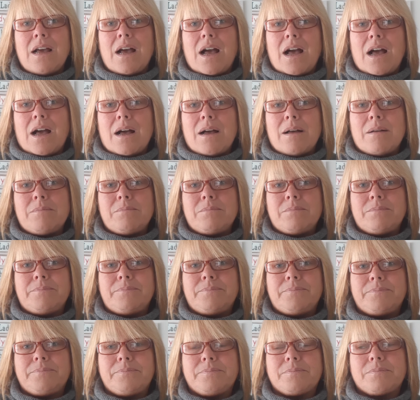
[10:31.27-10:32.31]
But
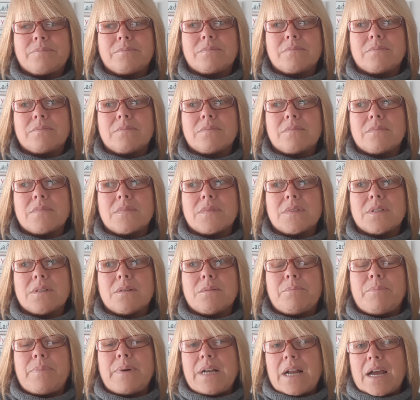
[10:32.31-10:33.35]

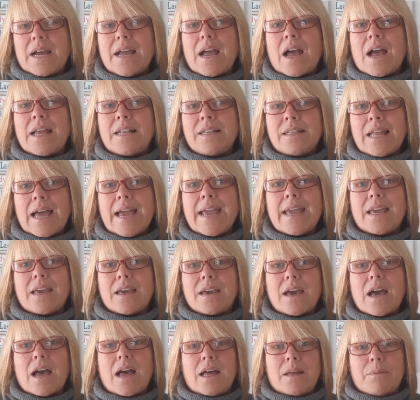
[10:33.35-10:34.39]
I like